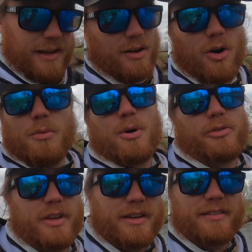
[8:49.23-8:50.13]
in
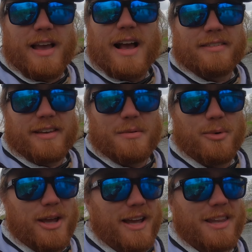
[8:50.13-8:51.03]
almost the exact
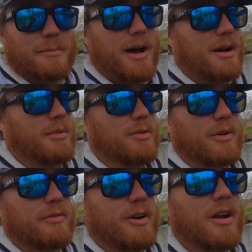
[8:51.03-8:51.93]
same way on the bottom of the
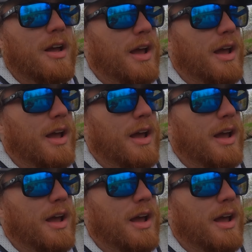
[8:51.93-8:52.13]
river.